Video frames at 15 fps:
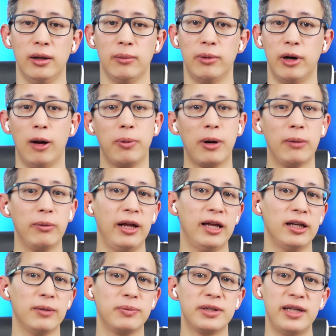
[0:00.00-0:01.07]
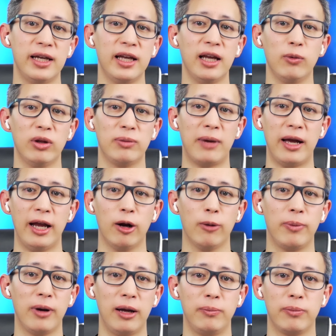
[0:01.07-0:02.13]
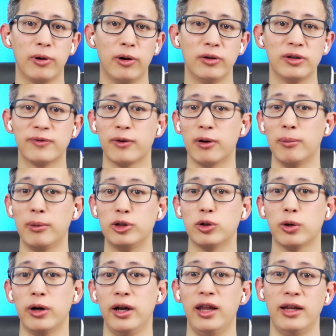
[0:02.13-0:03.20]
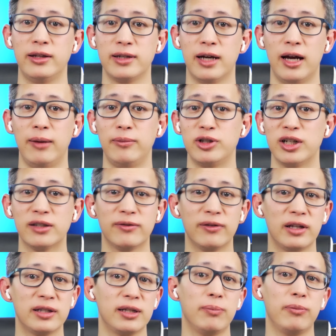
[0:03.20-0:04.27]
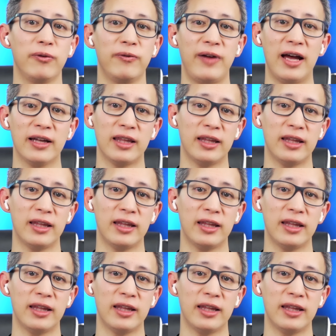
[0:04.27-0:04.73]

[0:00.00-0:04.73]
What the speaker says: but I'll probably end up sticking with my AirPod Pros for a majority of the time just for the simple fact